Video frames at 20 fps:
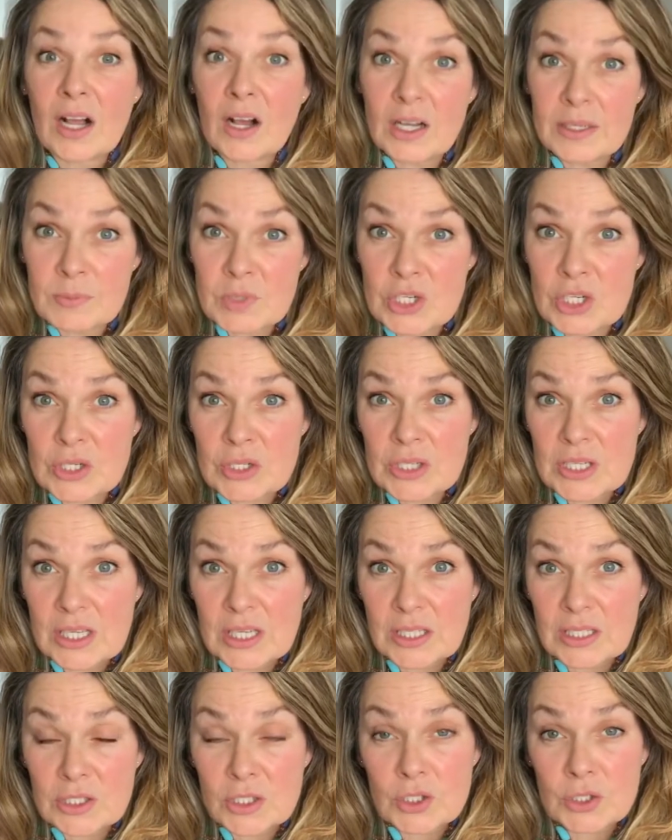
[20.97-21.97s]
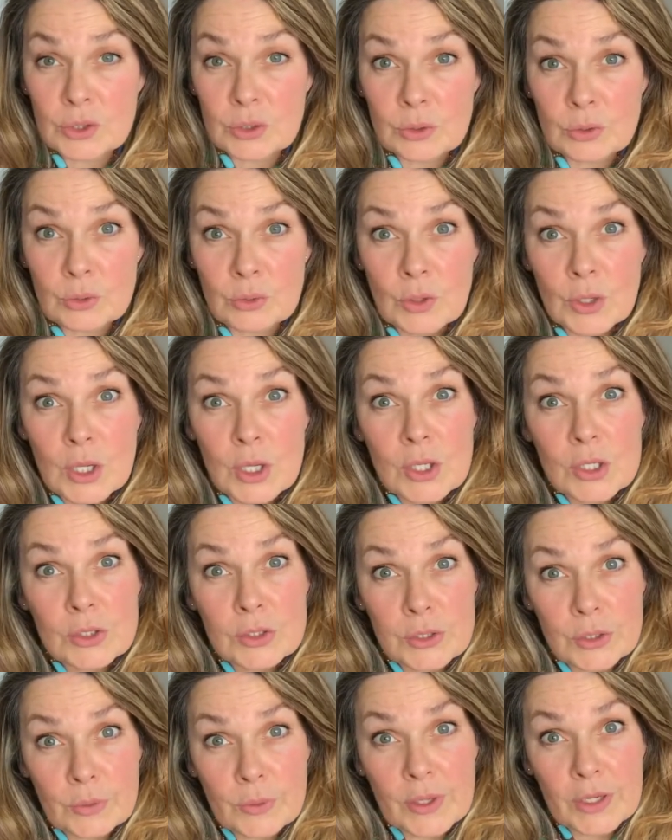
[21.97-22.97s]
I'm choosing to
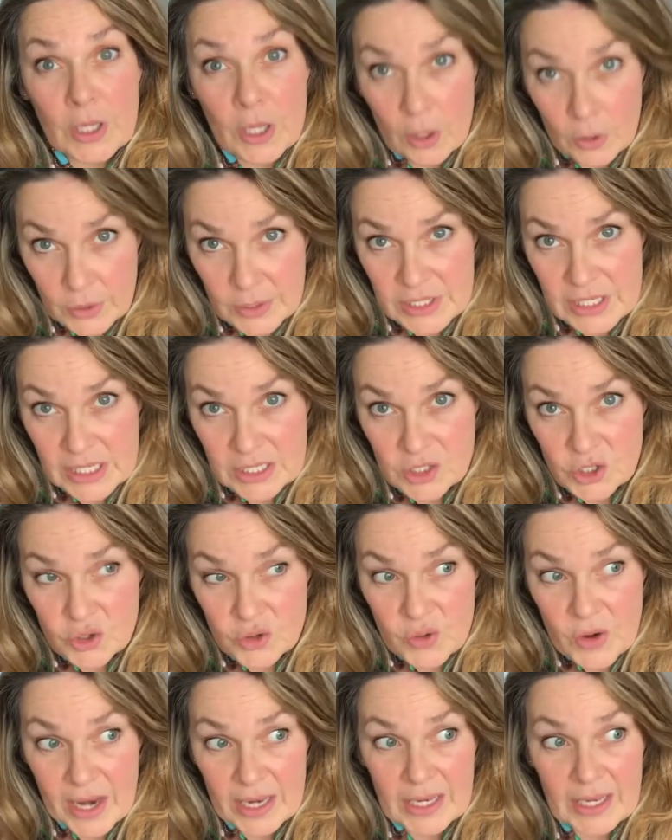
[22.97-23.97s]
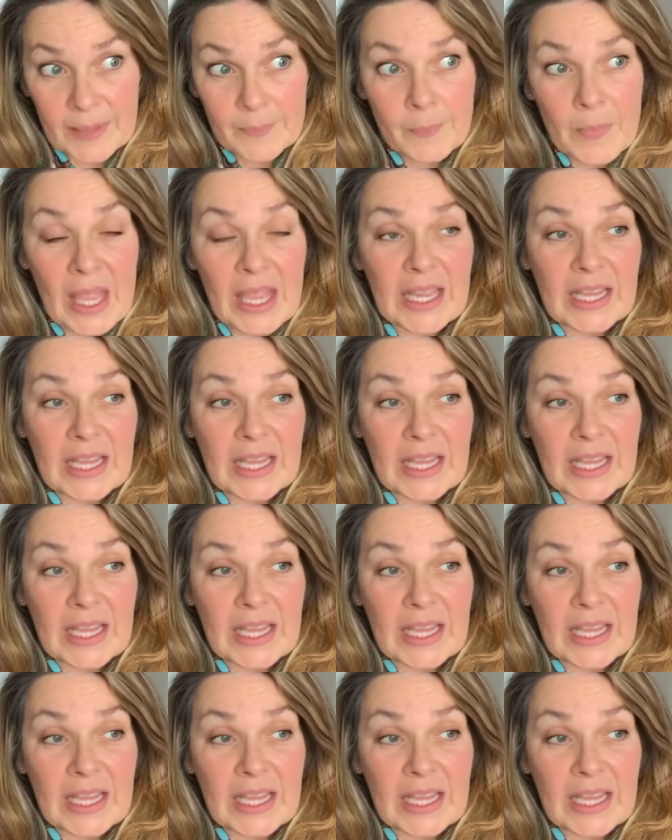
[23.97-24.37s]
do a yoga teacher training.